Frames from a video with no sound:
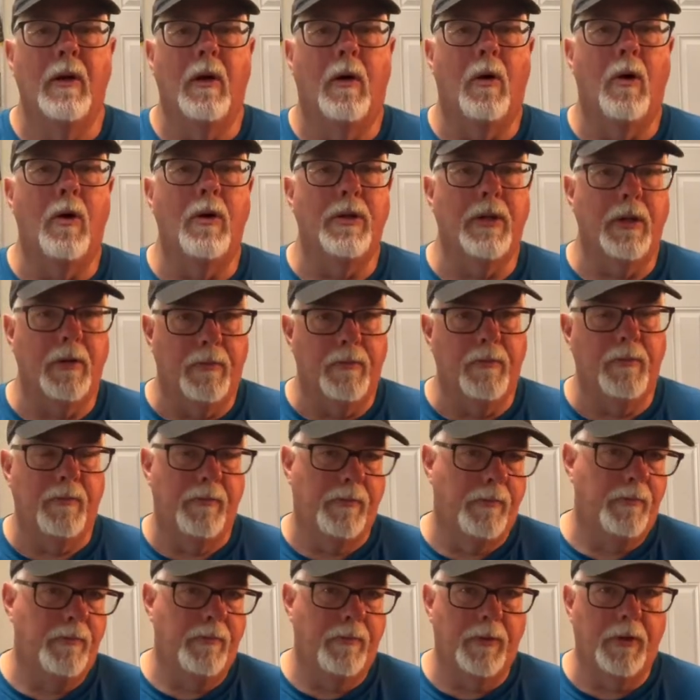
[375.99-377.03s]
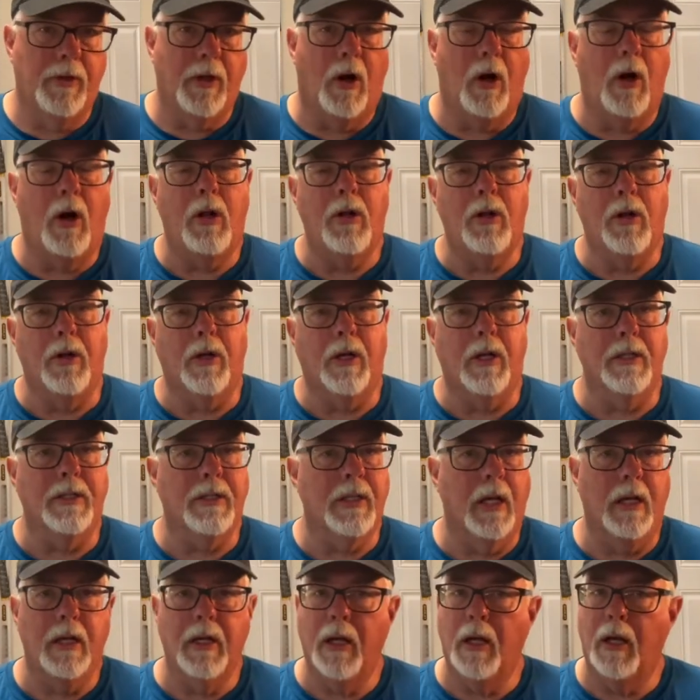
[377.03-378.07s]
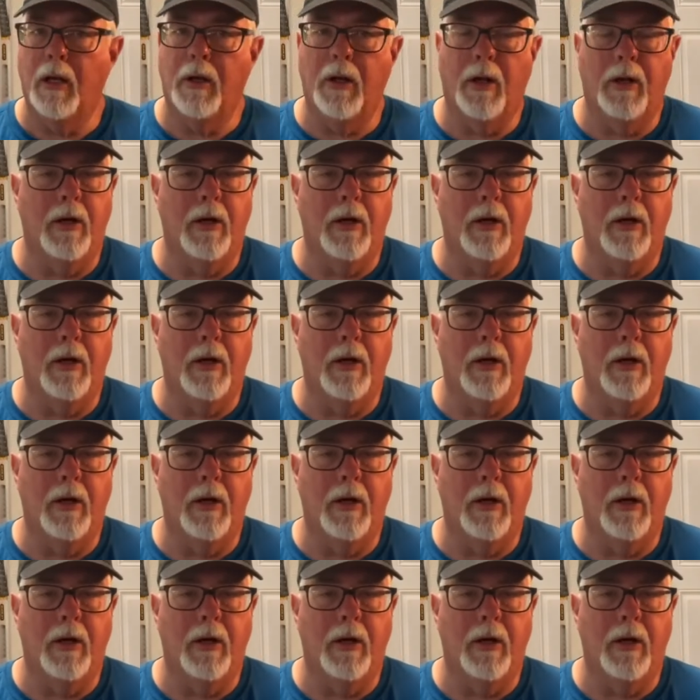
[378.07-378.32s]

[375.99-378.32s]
Or the hauler could say, no, no,